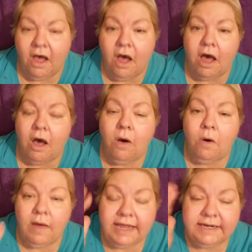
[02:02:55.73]

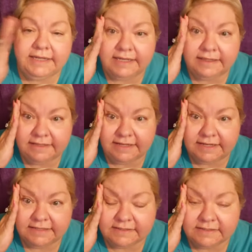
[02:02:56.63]
Oh, and get
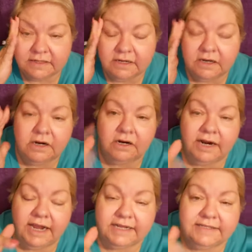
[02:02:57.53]
this her
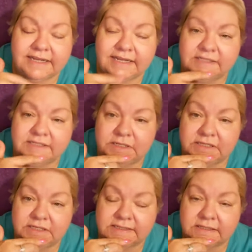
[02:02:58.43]
ex
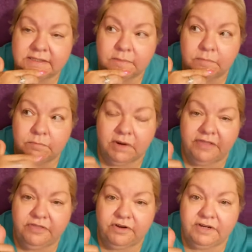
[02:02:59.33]
husband's
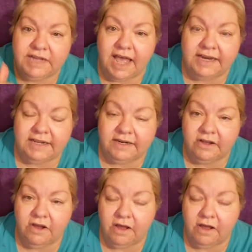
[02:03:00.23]
brother died in a car,